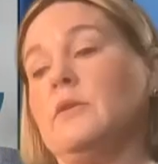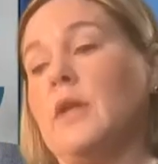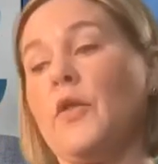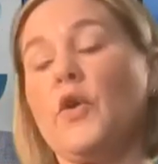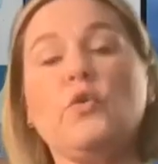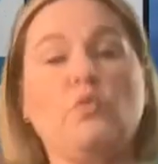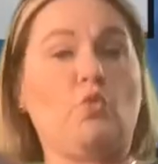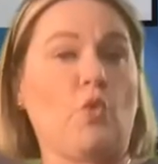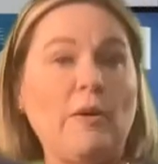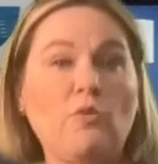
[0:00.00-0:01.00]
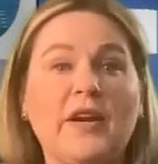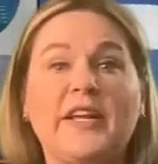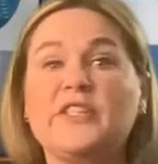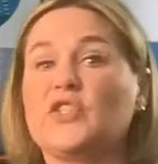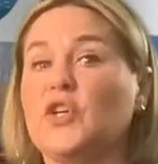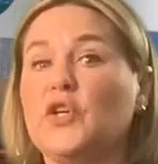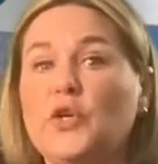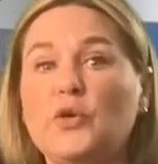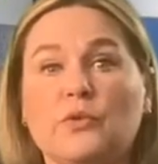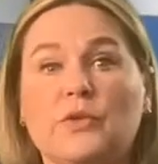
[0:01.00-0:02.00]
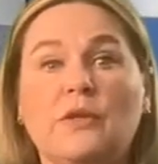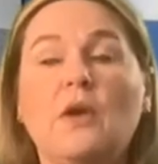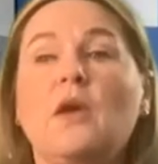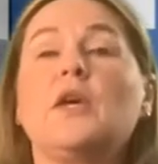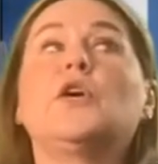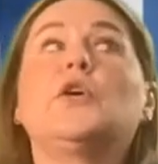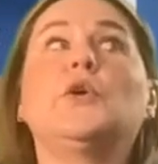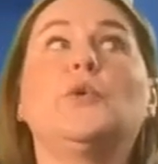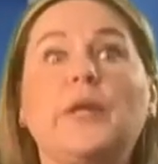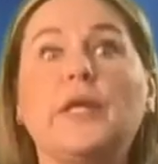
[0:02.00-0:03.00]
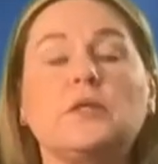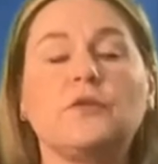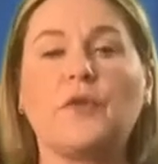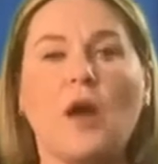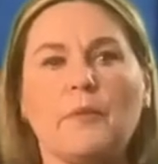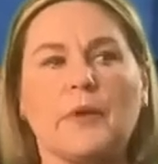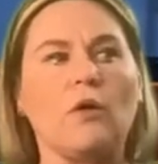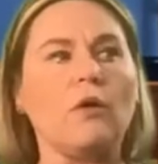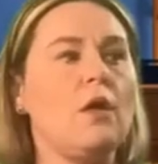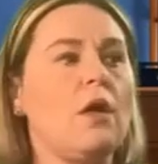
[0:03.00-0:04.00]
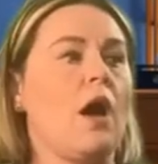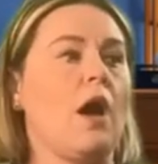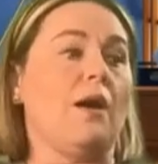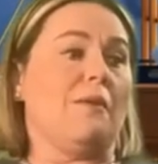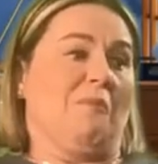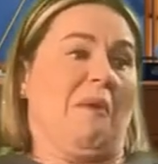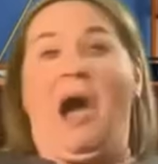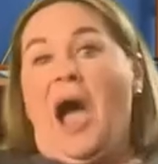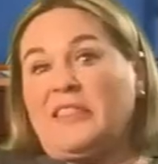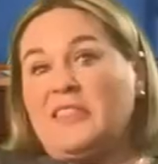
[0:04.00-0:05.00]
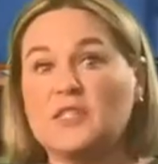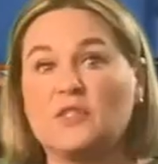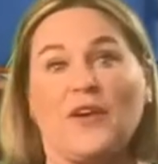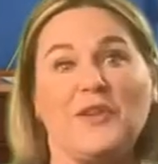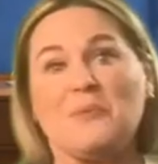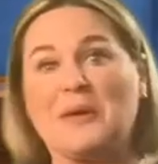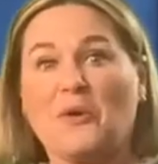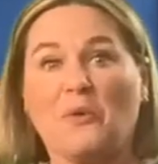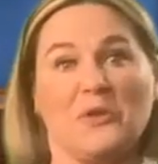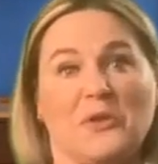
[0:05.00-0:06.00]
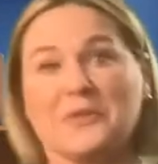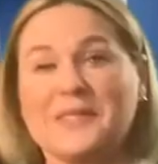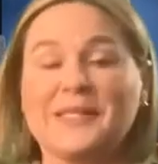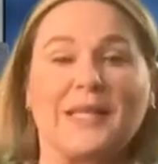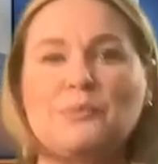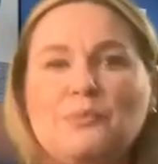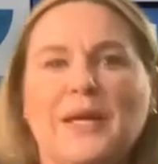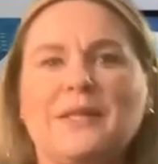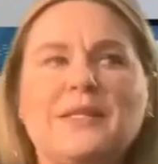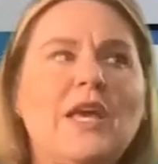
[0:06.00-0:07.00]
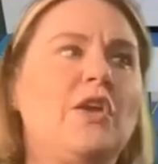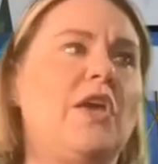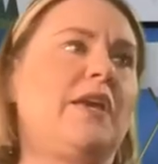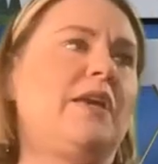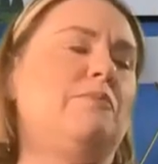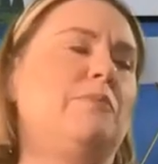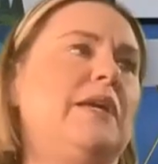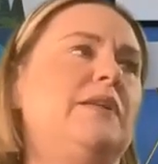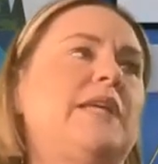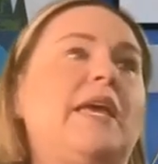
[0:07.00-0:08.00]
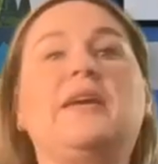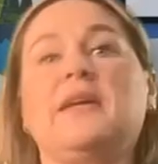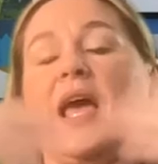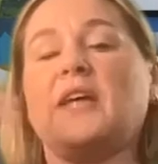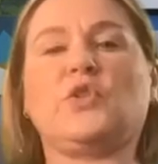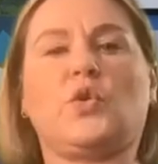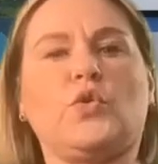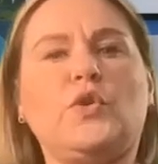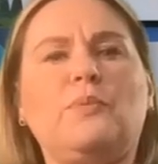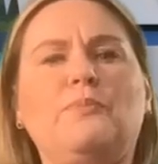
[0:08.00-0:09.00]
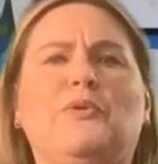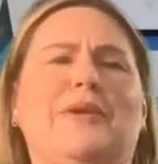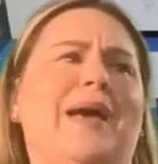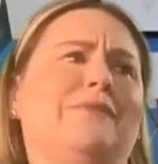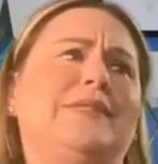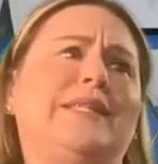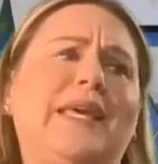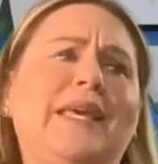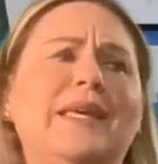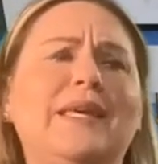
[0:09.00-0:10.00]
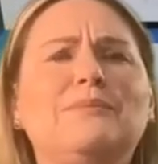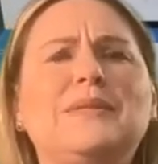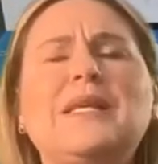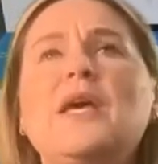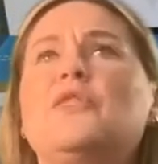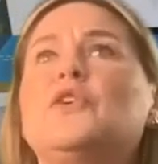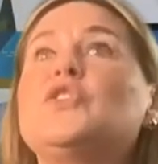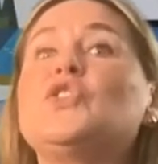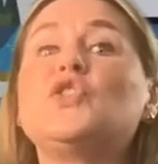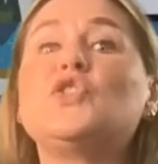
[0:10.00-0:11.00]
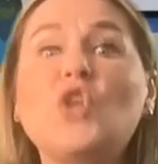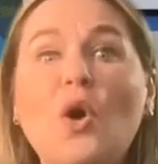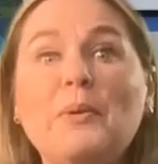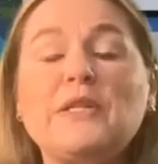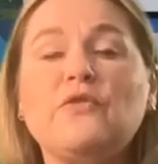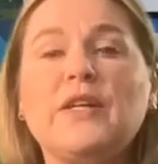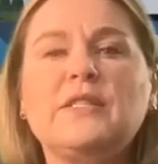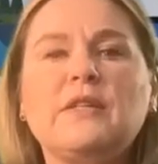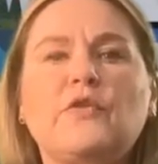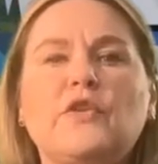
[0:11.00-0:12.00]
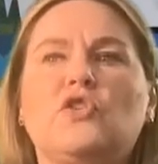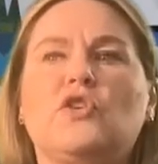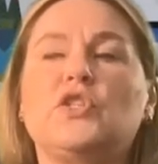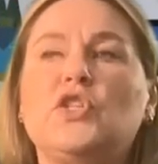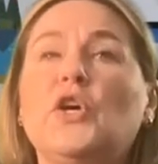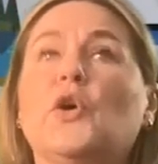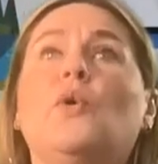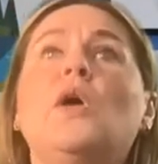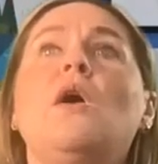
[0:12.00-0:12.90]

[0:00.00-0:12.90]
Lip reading: Another great one is Kahoot. Kahoot is phenomenal. I think it's fun. You can make your own little assessment. It can be taken as a group. You can have teams. There's so much fun stuff that you can do.